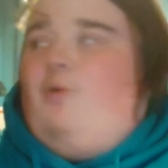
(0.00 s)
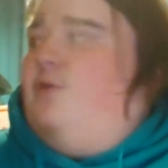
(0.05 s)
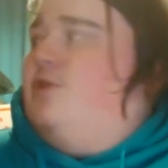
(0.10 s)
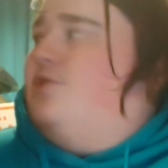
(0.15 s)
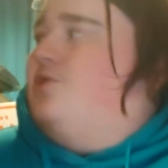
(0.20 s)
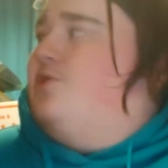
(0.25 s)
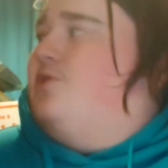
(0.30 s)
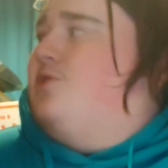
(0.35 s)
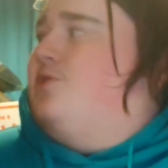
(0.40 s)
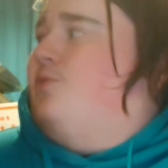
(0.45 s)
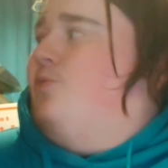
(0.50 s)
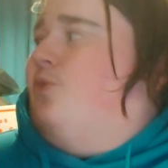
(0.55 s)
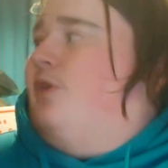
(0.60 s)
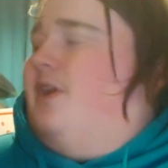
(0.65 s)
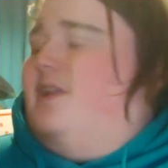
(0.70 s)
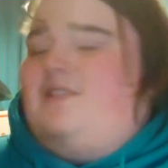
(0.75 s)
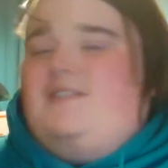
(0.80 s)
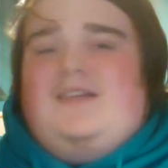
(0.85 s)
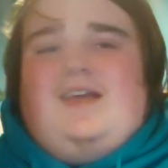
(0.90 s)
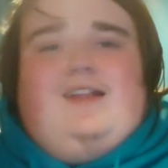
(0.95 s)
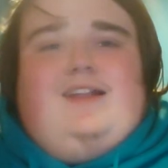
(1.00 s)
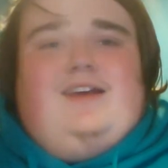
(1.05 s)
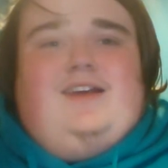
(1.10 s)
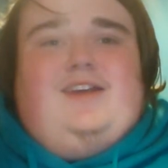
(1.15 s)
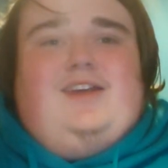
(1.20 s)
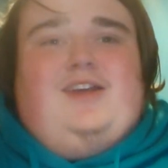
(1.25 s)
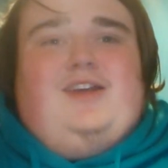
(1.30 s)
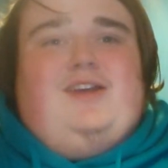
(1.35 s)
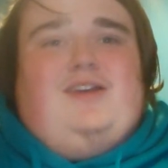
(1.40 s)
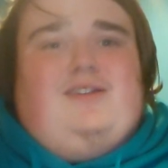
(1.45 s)
always wanted to get
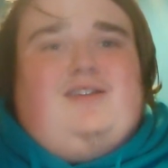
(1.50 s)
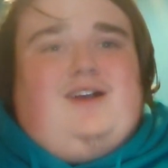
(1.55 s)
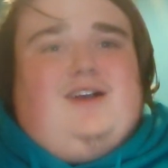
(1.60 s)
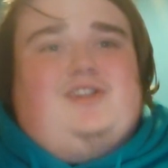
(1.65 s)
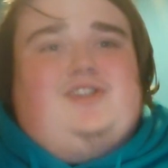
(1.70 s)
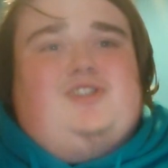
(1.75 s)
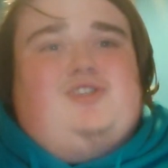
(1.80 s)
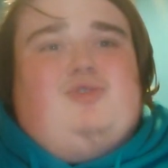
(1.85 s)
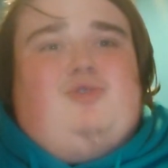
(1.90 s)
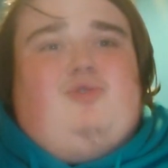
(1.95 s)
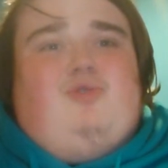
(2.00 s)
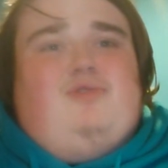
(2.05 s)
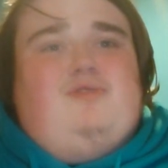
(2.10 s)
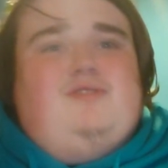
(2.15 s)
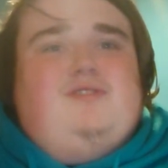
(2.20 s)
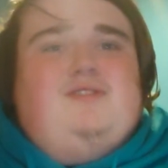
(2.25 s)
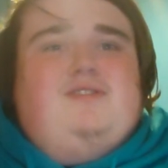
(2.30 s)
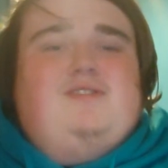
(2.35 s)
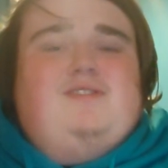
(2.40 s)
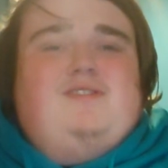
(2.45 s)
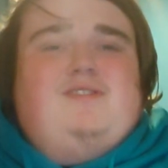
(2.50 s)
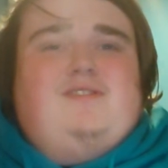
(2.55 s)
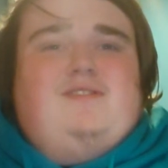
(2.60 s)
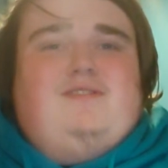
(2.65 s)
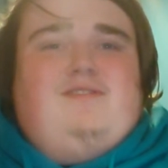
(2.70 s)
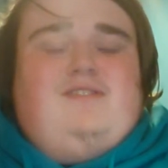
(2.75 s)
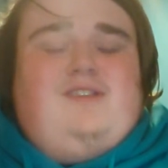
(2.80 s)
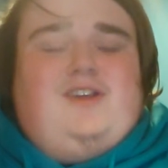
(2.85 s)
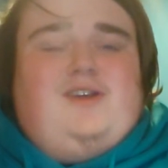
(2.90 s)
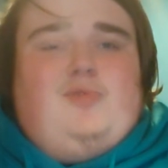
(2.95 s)
like a sword,
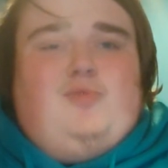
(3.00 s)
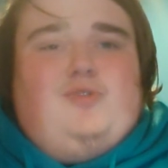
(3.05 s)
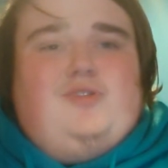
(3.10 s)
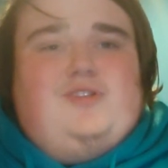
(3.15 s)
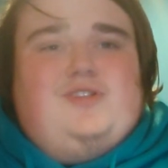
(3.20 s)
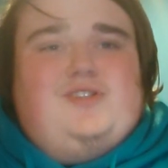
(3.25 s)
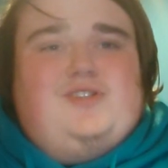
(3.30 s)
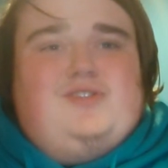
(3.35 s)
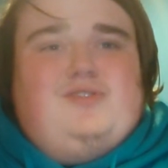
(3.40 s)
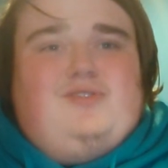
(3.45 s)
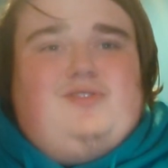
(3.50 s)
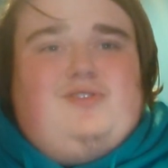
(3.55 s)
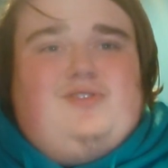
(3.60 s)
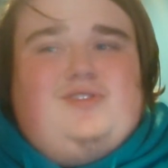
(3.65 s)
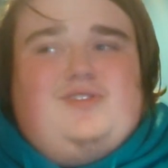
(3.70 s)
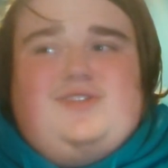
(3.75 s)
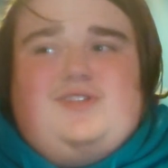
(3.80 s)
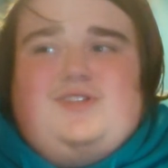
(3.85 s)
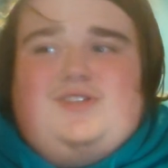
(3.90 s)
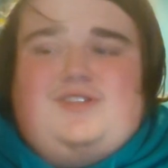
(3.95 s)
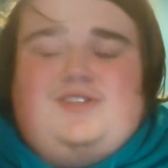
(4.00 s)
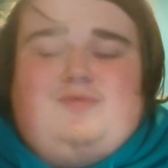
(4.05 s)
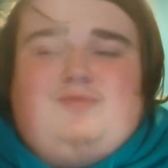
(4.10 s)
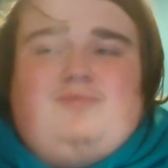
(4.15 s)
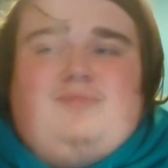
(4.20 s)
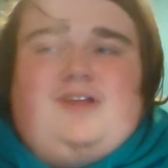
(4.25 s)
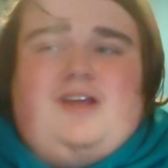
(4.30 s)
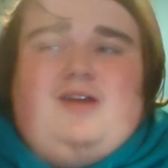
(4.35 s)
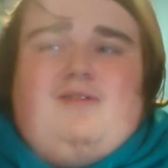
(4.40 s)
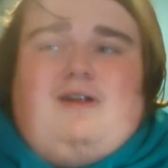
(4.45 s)
like a wooden sword, just to
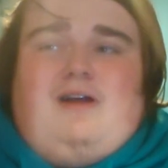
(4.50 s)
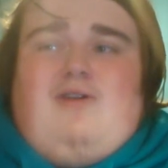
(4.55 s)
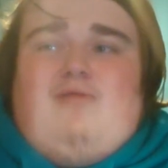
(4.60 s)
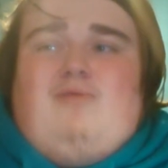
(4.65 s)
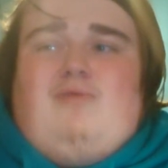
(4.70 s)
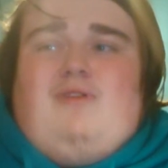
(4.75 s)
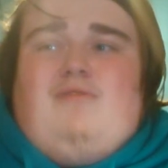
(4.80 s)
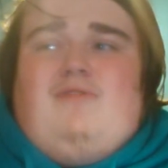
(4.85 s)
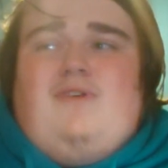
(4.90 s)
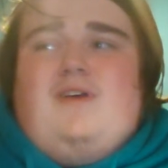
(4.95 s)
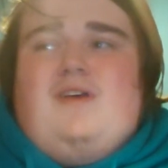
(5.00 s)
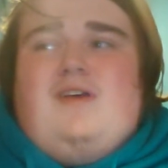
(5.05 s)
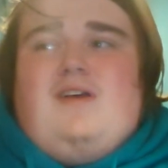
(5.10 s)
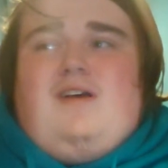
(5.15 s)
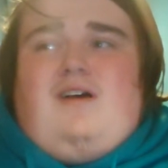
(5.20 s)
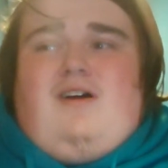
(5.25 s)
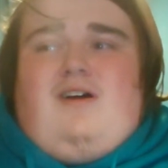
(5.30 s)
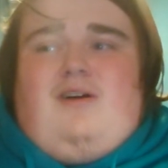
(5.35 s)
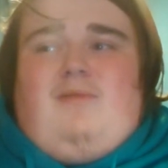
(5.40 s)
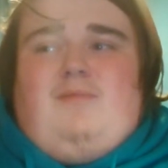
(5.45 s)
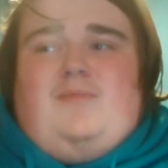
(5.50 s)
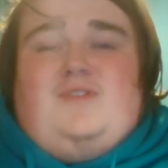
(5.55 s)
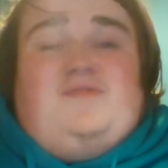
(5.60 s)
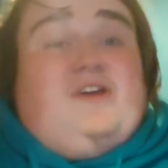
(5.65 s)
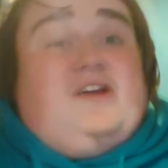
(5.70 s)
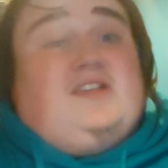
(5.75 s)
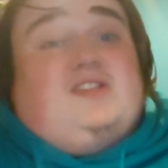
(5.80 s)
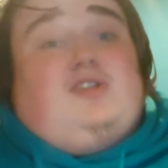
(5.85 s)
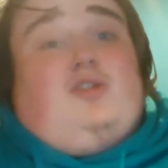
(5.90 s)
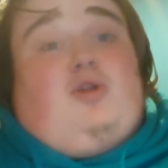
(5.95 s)
play around with.
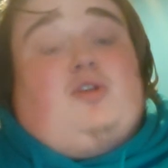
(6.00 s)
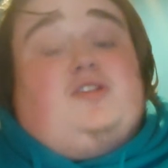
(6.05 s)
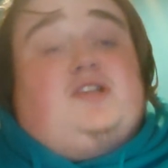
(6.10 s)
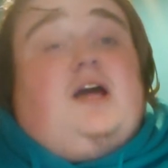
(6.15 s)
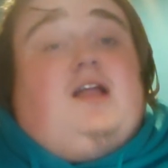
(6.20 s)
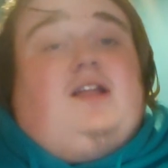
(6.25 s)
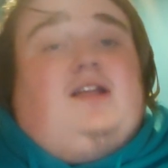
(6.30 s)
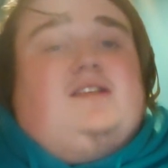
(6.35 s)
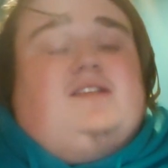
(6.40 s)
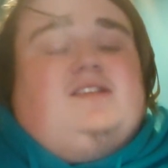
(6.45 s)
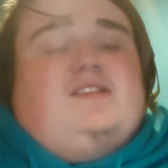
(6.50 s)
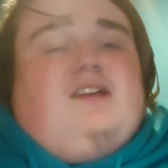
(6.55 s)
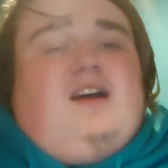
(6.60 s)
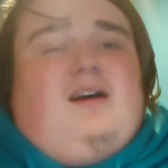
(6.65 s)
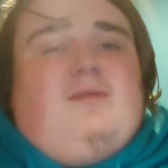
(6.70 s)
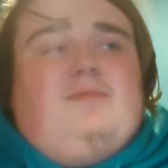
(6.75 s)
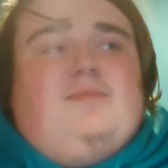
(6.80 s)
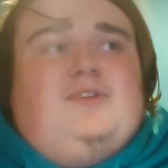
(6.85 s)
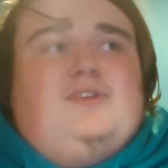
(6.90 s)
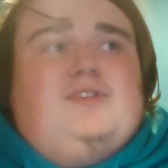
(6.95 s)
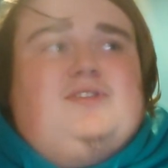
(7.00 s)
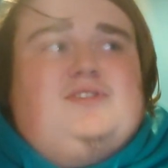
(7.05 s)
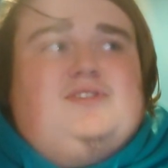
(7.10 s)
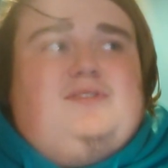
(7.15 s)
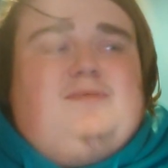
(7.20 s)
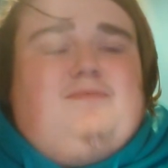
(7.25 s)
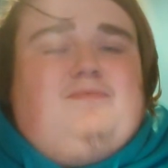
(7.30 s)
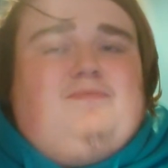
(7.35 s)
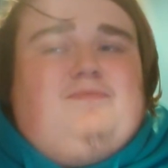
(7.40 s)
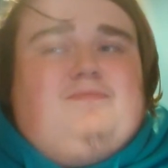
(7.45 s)
Thanks to Lost Galaxy because
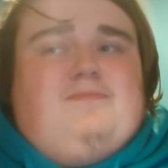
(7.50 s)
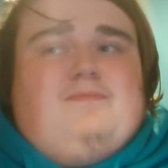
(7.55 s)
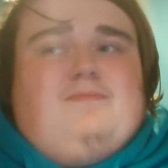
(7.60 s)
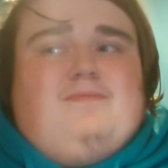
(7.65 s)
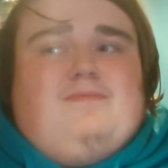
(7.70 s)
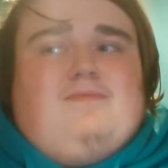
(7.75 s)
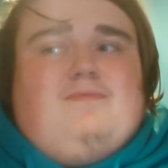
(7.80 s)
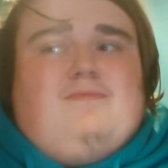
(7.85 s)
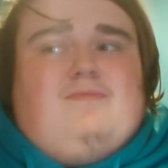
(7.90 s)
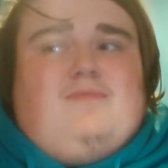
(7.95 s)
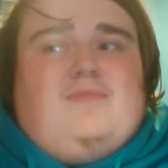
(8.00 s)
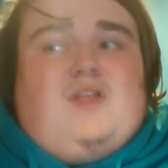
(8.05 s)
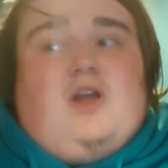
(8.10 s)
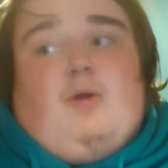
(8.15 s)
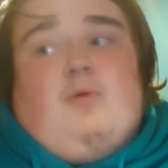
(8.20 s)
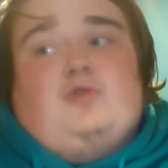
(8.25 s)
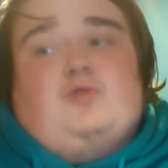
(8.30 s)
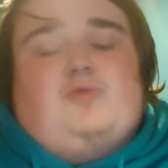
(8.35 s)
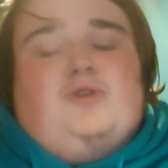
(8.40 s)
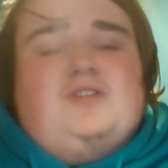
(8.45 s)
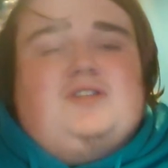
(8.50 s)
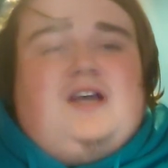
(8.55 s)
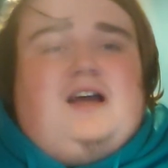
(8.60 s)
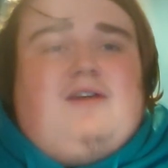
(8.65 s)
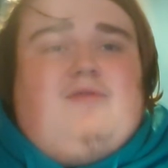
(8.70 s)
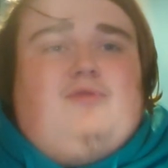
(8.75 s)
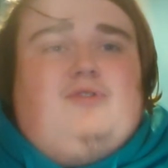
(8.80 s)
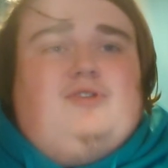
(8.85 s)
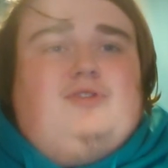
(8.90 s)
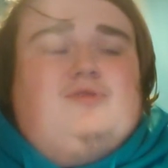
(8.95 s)
I always wanted to
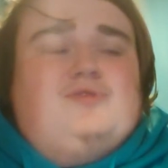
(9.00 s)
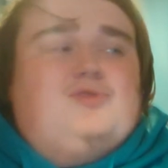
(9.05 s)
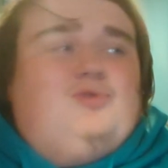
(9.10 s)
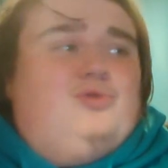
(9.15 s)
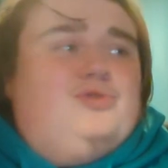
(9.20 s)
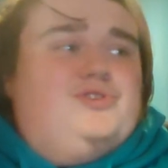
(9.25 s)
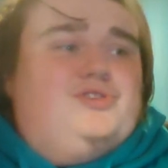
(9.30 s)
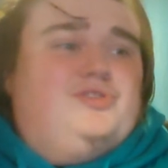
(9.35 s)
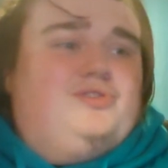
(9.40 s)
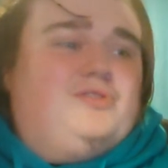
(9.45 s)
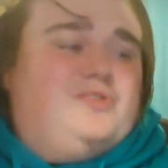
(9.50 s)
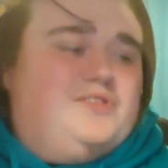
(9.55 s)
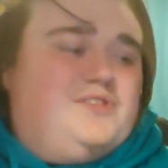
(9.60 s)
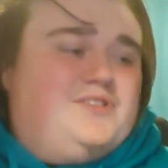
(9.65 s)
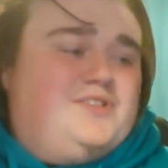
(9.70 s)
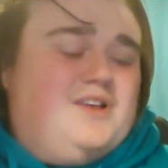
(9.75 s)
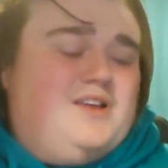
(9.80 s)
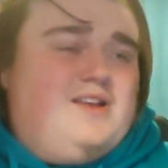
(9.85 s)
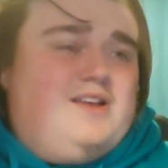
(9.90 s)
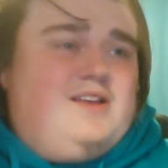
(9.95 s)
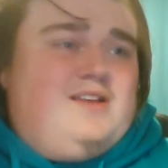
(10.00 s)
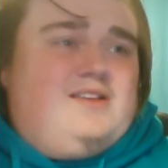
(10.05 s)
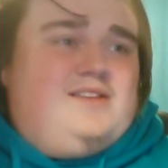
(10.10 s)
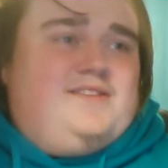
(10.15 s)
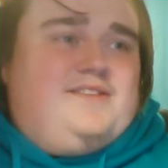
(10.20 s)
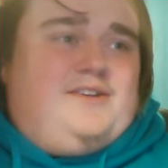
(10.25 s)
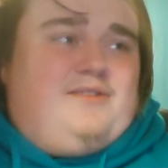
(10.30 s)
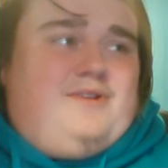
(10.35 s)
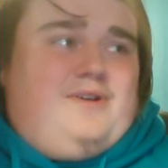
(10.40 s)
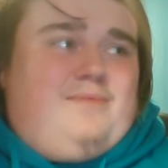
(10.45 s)
have one of those cool swords.
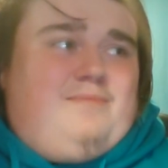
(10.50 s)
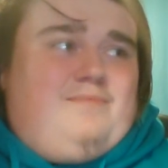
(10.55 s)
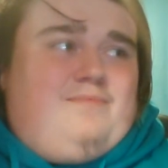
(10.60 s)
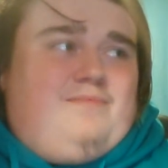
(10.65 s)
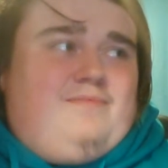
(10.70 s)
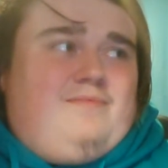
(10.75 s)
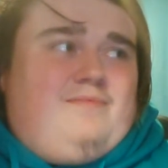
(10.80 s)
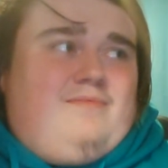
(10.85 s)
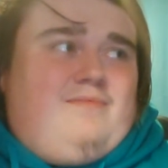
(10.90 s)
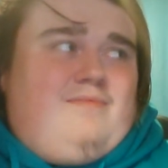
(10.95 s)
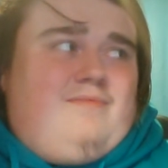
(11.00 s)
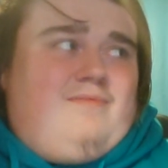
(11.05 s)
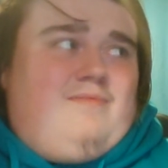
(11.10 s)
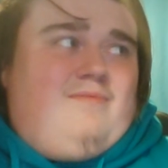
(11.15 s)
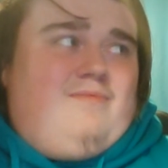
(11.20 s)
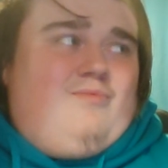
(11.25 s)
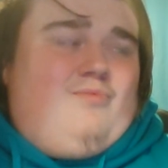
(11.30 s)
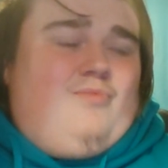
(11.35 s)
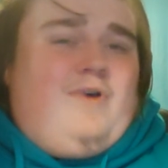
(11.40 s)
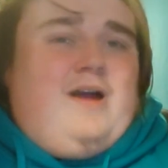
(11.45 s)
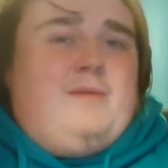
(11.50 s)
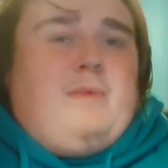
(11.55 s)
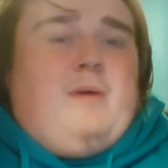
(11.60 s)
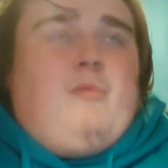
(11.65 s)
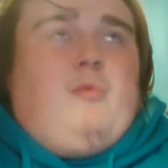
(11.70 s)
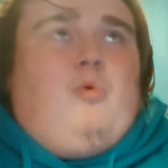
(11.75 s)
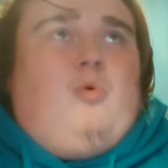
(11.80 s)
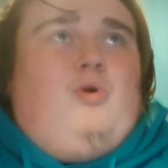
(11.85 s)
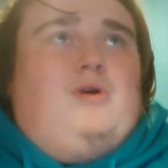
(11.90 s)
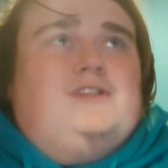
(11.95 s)
So I
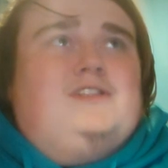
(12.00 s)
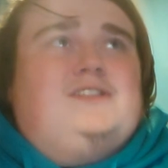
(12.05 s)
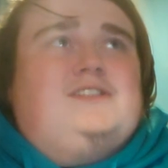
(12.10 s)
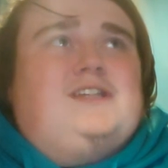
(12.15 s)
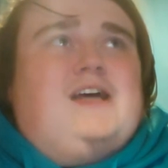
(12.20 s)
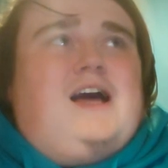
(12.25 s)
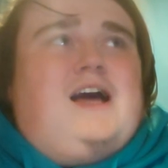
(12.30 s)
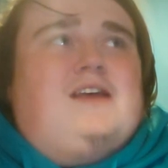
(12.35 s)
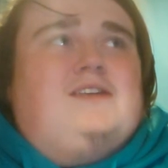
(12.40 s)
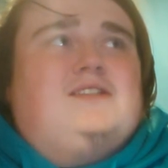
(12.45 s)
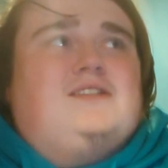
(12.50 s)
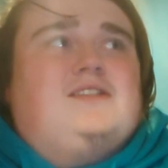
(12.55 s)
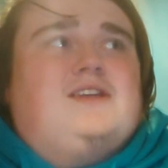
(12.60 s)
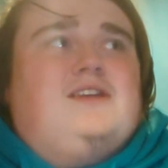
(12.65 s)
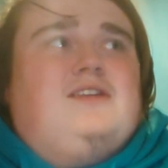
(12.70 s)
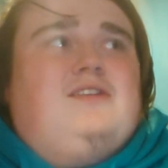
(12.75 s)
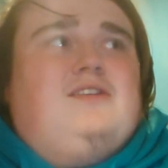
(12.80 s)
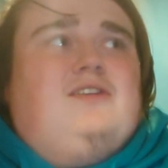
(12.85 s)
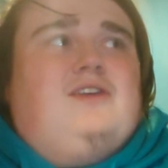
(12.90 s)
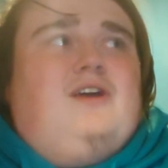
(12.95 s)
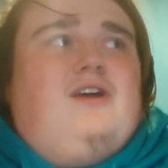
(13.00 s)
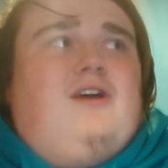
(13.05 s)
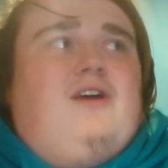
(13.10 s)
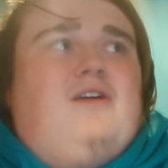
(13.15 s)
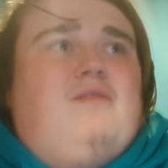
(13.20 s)
remember once asking